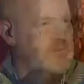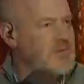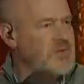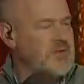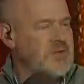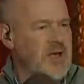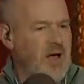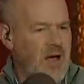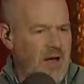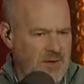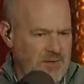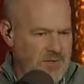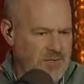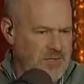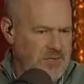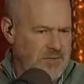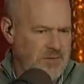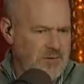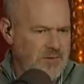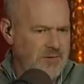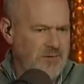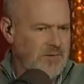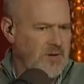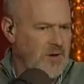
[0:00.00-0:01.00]
discussed
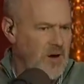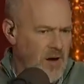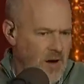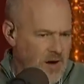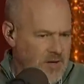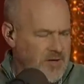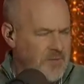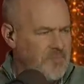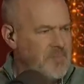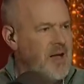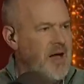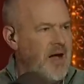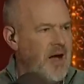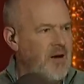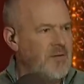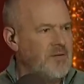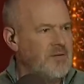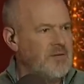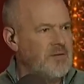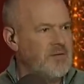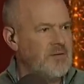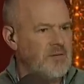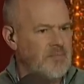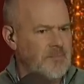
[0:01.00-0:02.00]
and talked about